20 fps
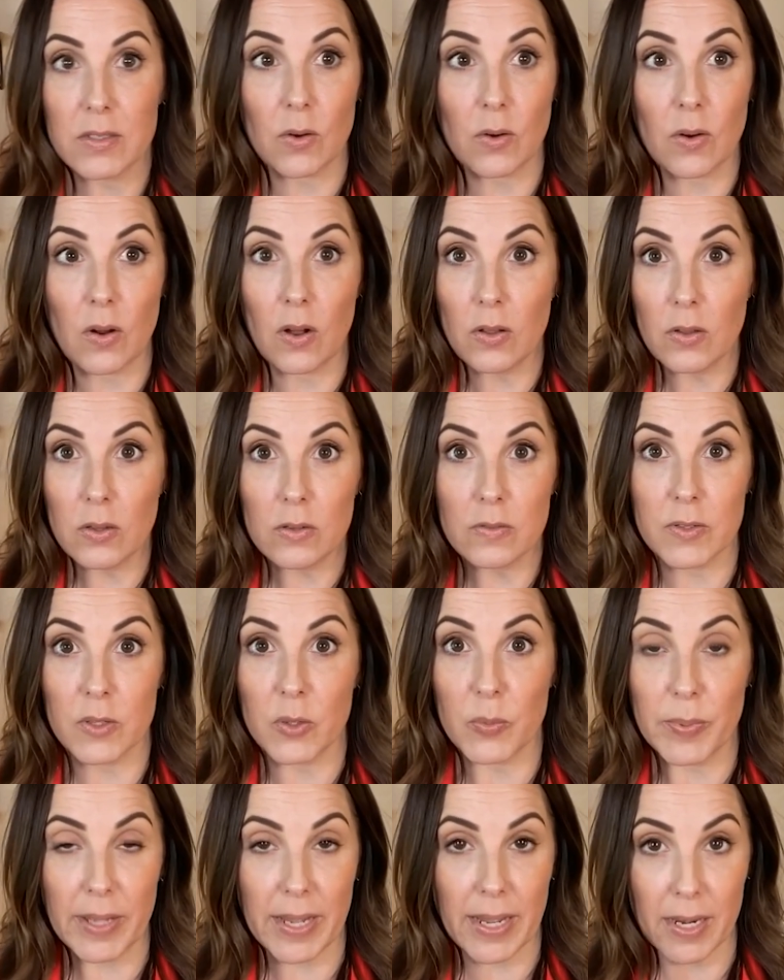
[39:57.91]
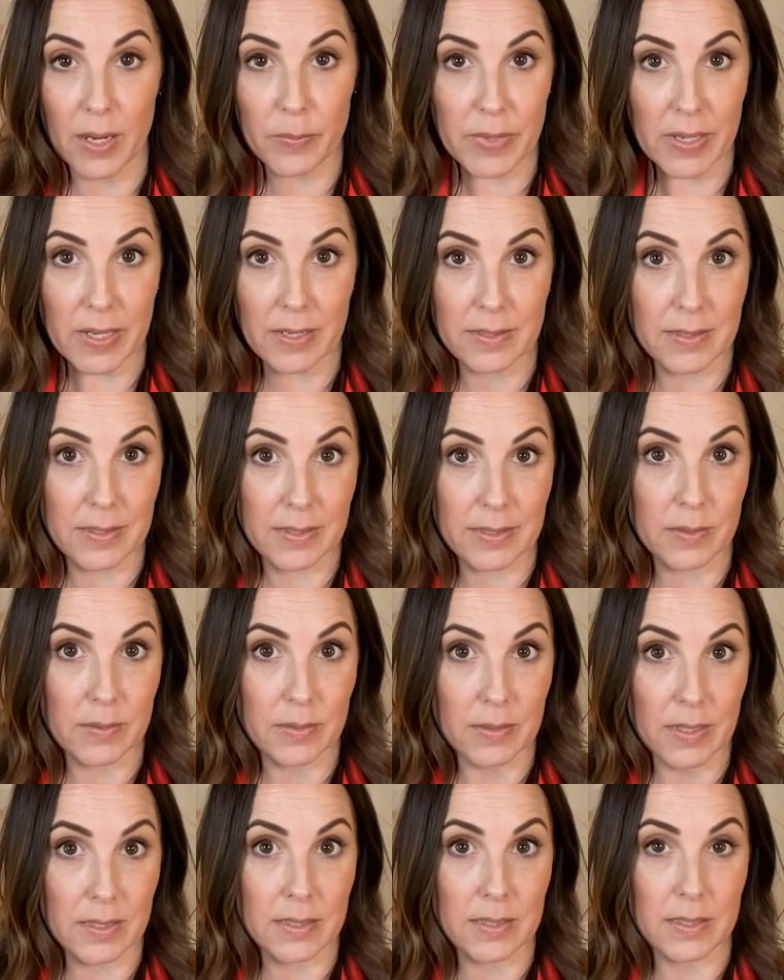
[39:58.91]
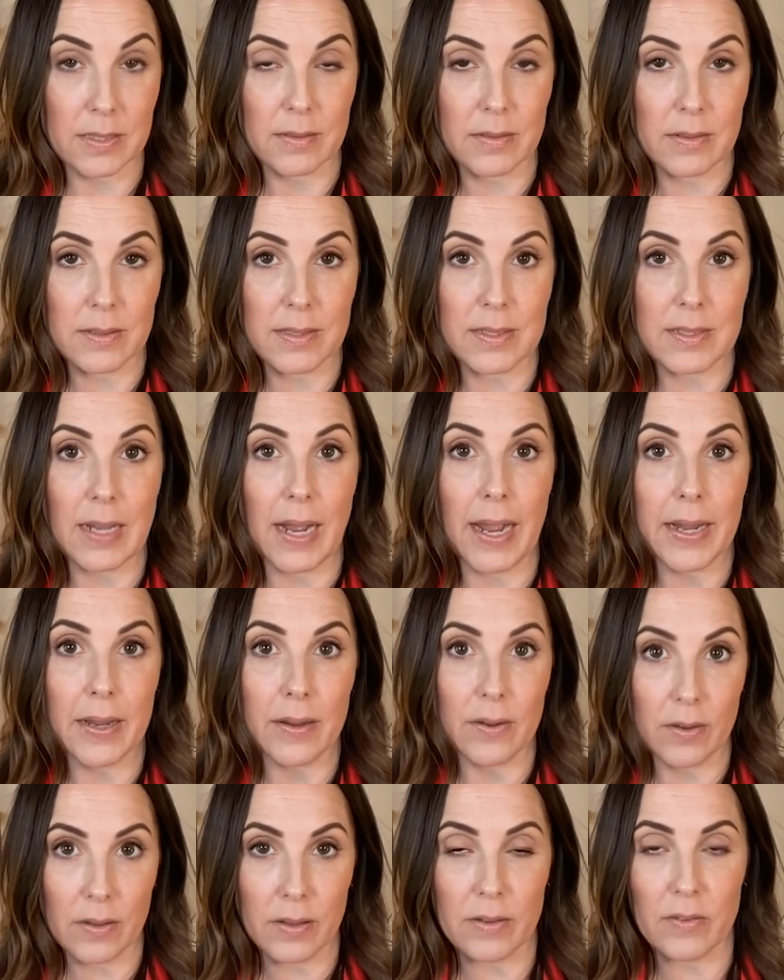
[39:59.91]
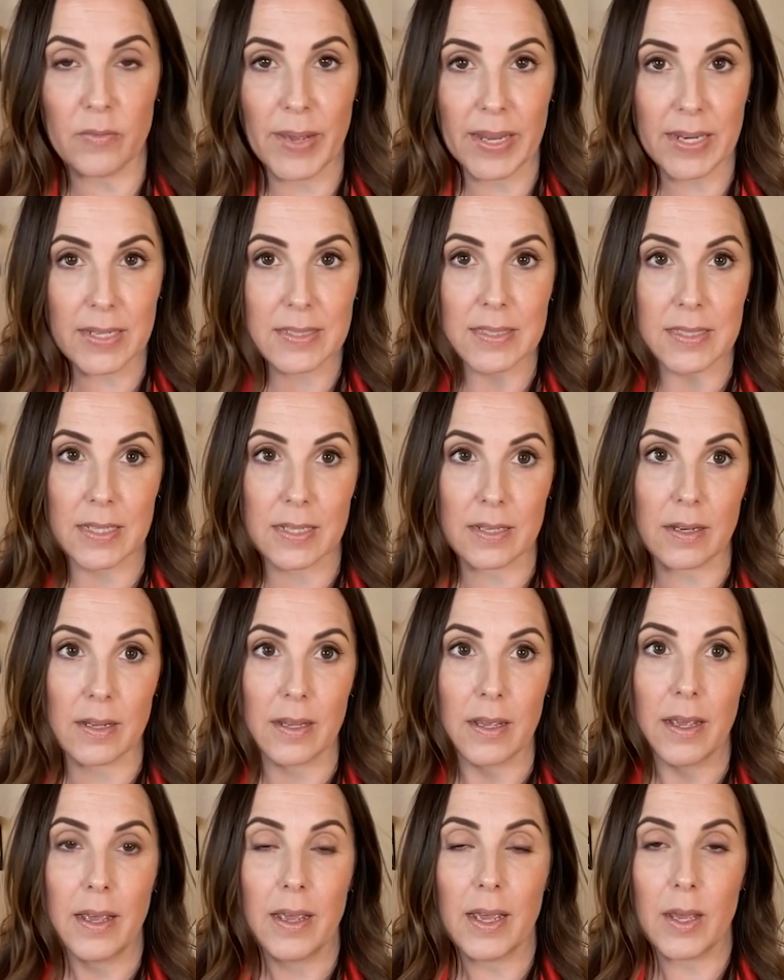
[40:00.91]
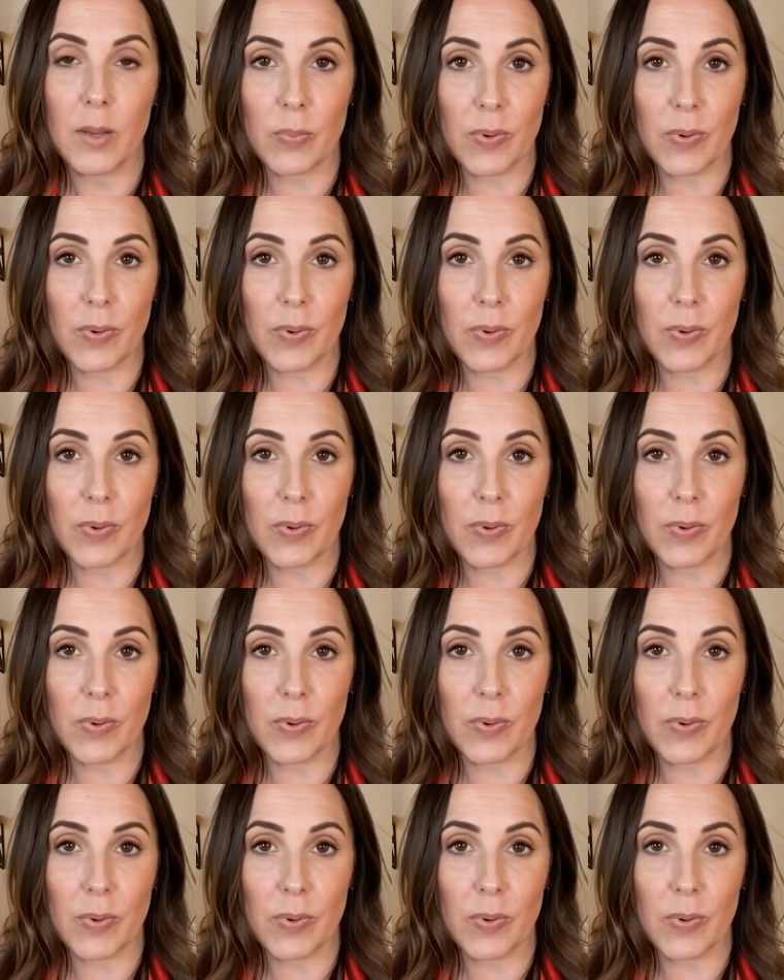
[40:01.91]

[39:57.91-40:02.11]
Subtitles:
or all over the planet, because this style of medicine and